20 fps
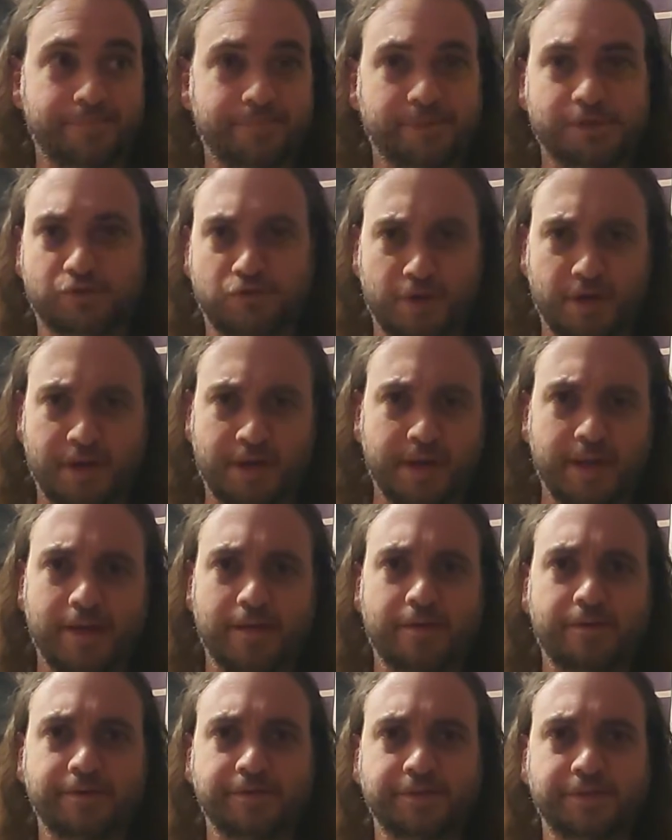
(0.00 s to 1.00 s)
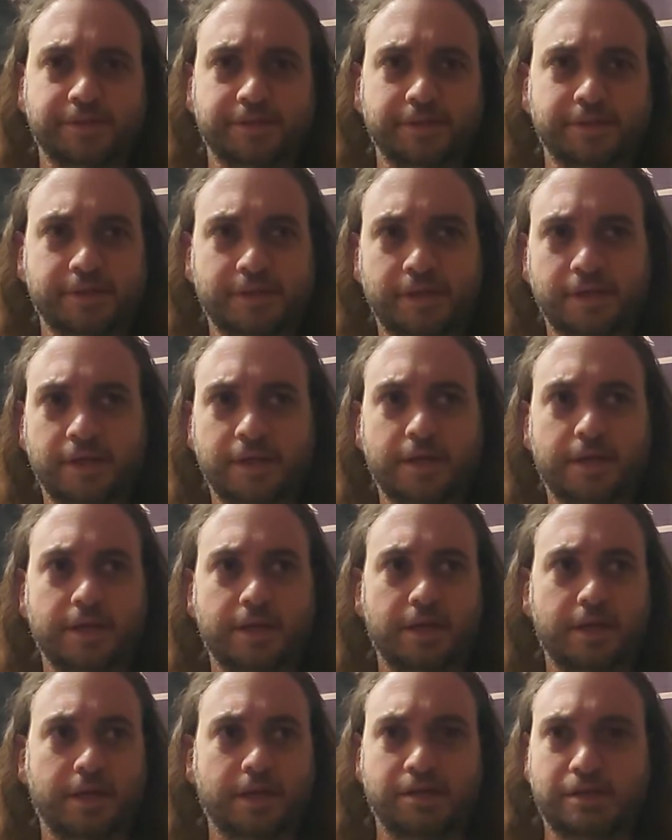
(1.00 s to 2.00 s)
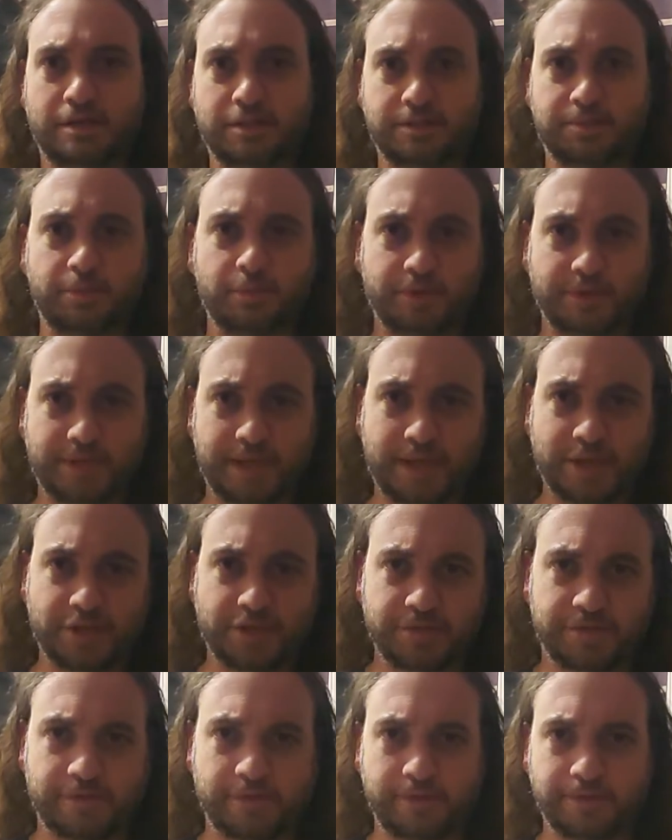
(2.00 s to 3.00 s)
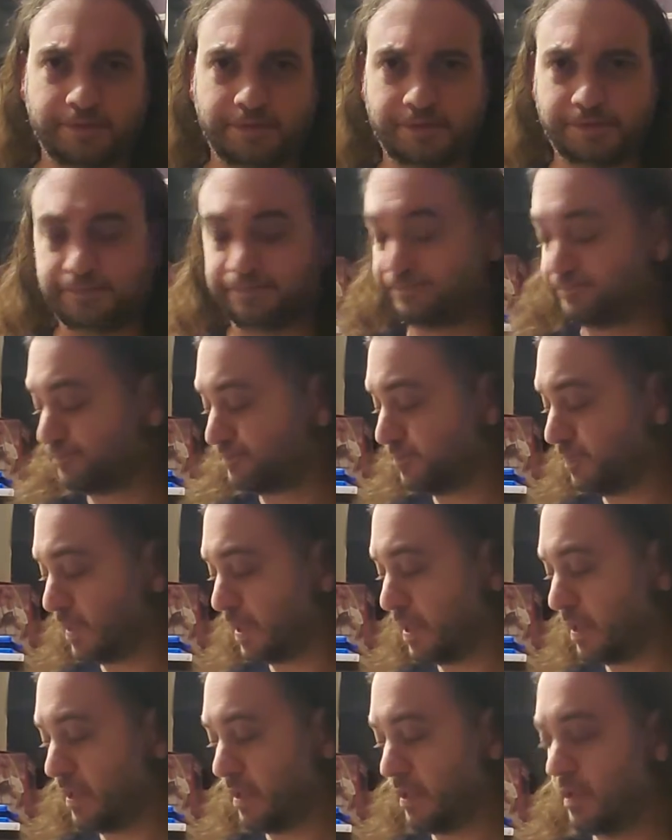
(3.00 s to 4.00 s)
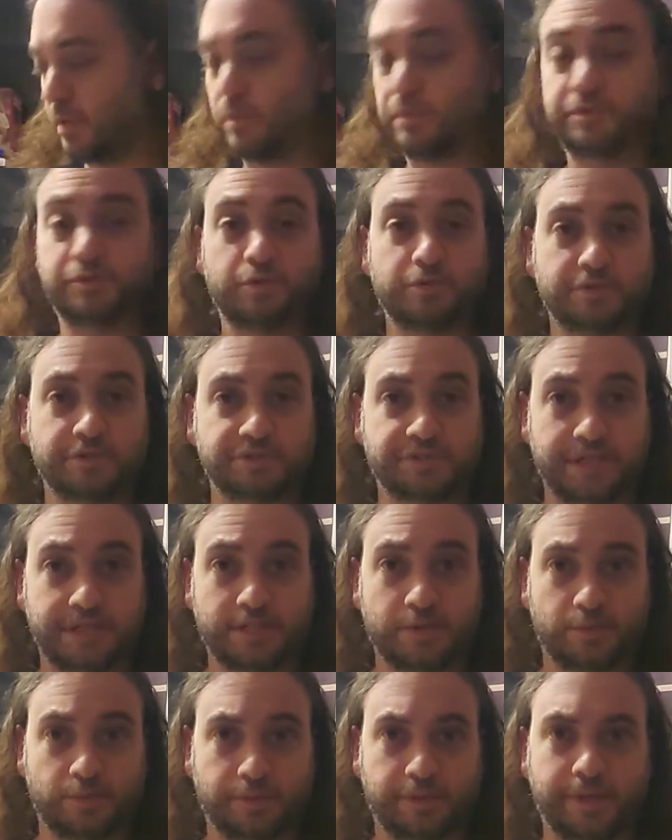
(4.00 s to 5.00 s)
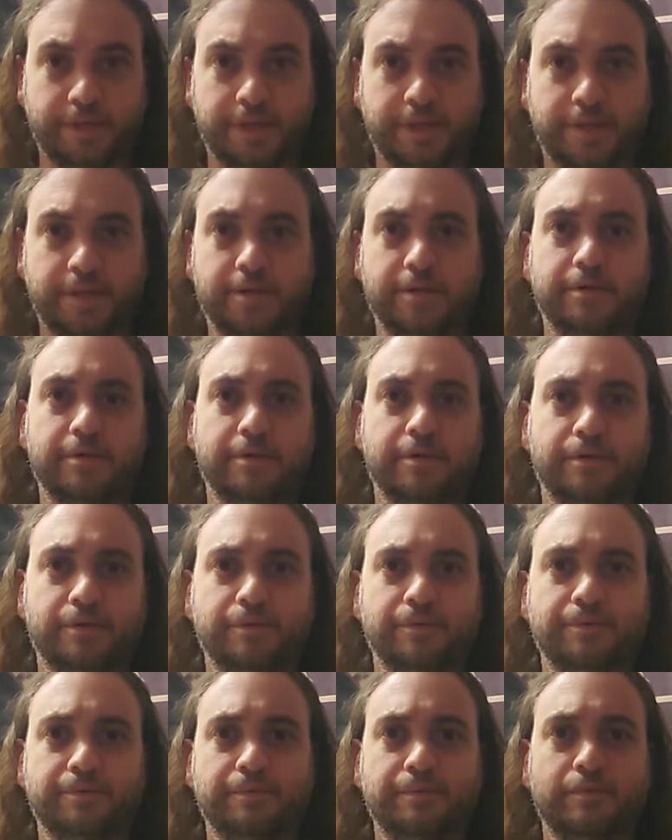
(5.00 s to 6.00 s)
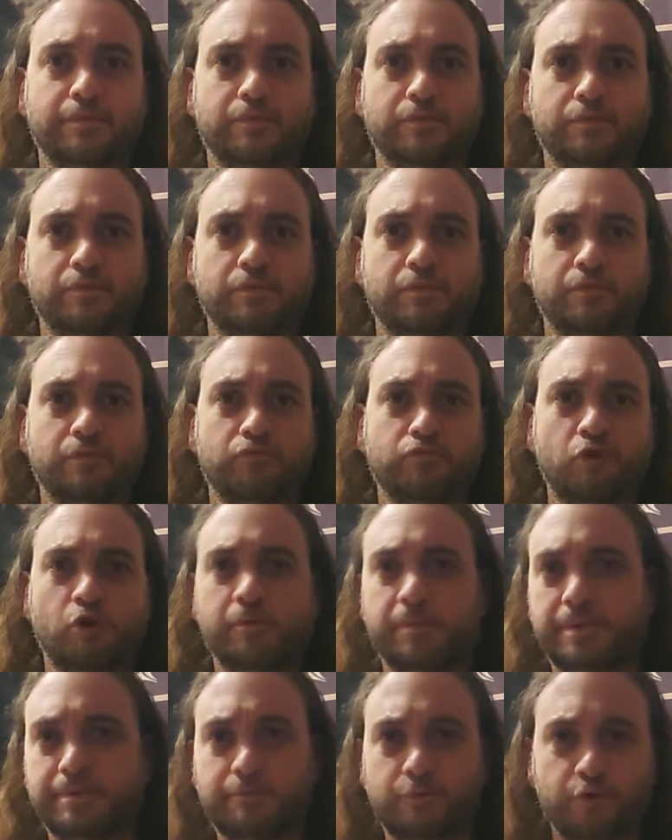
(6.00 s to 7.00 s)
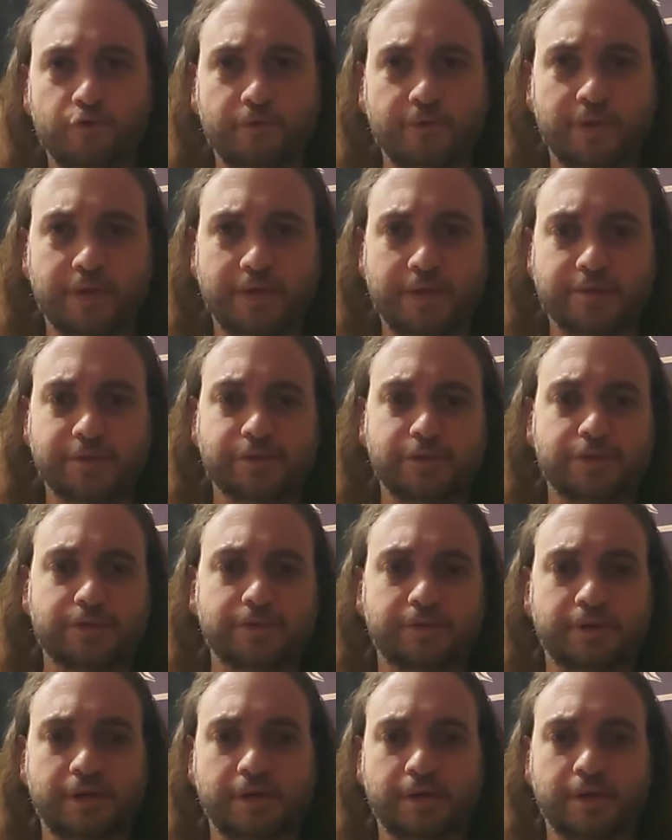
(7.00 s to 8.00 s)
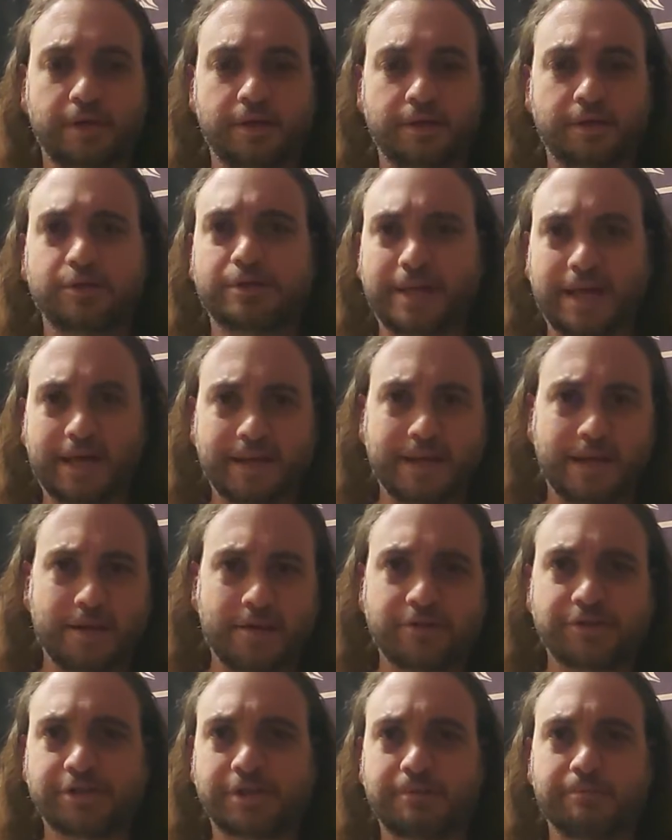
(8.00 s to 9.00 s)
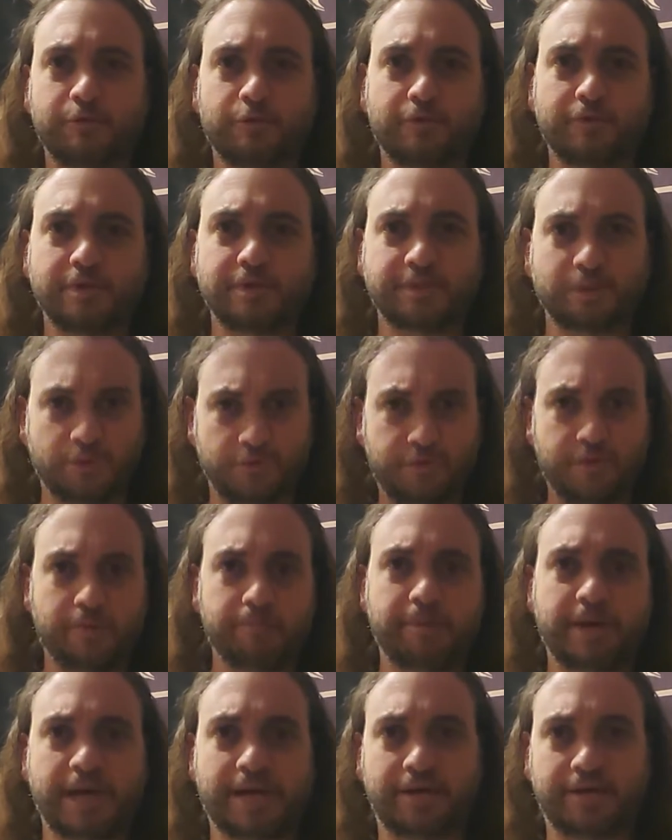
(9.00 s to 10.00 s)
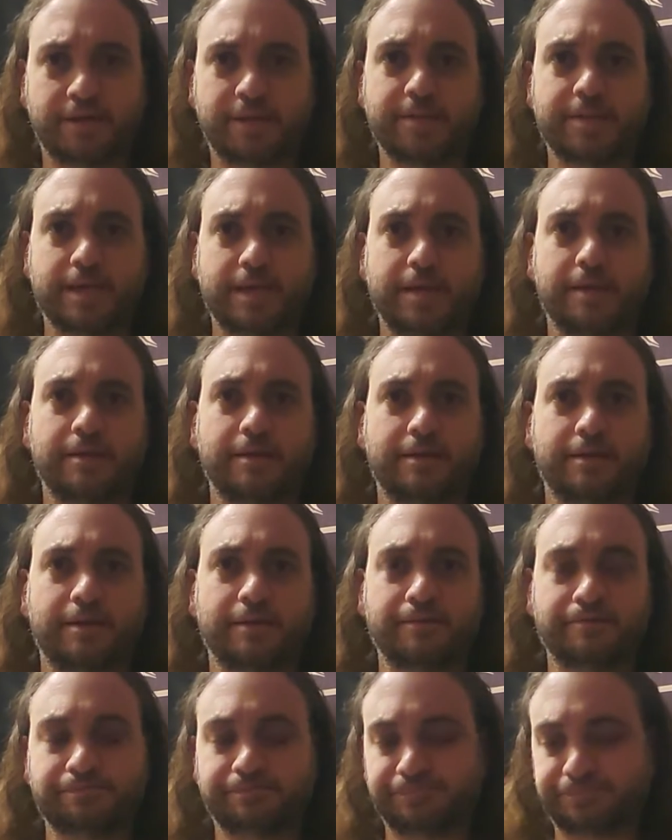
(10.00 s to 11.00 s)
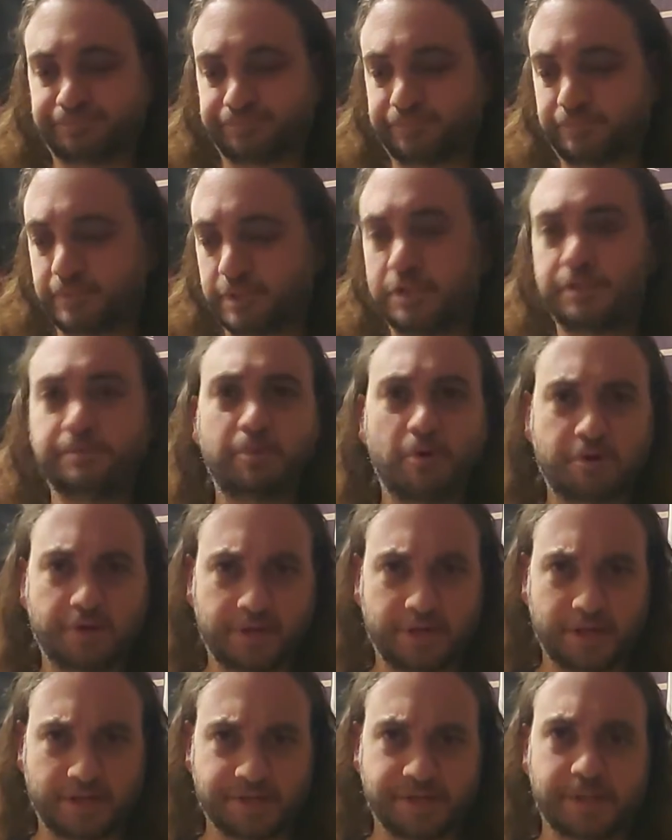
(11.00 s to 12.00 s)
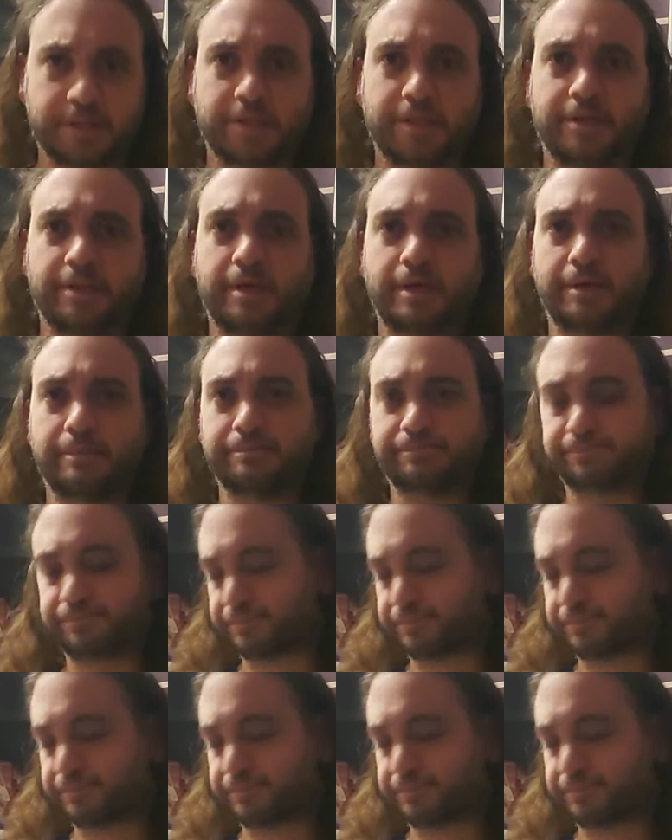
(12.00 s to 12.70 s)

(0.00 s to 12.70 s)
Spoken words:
grindhouse and nunsploitation films. Well, sword and sandal were like, you know, Roman movies or gladiator type movies that were filmed back in the day, you know, Spartacus, things like that.